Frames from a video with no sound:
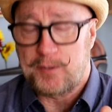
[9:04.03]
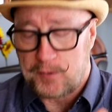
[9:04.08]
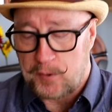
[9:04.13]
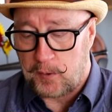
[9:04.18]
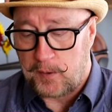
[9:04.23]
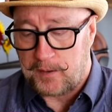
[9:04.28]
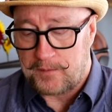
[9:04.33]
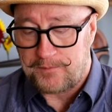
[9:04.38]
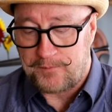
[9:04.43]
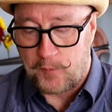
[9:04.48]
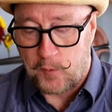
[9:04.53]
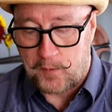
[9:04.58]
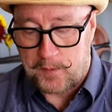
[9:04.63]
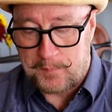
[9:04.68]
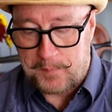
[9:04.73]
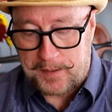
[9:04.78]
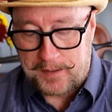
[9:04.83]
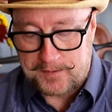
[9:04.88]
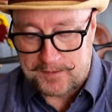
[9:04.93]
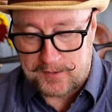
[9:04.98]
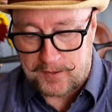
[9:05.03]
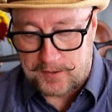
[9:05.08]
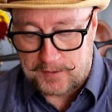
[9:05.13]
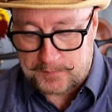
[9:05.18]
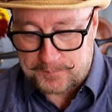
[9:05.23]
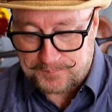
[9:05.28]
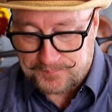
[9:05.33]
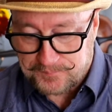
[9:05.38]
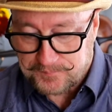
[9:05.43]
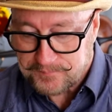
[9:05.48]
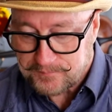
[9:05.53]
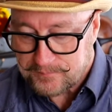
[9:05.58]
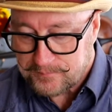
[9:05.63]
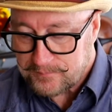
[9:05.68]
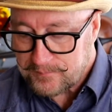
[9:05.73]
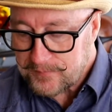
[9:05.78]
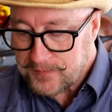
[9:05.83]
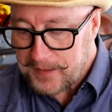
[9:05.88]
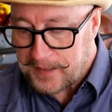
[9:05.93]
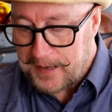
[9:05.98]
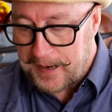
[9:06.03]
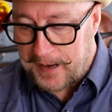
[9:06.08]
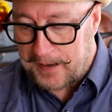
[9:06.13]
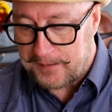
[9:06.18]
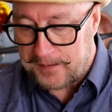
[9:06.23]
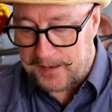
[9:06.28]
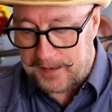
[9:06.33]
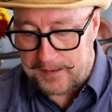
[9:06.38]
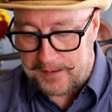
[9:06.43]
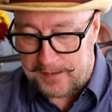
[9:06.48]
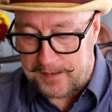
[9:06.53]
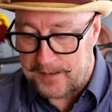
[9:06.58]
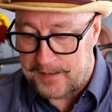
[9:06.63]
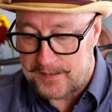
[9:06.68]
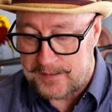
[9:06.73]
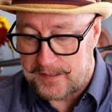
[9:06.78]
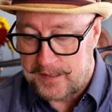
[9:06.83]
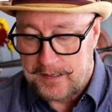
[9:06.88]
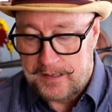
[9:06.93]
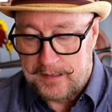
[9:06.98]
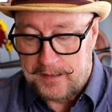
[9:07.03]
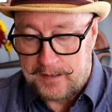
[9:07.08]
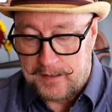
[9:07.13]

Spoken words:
tutorial, 40 minutes long, and it is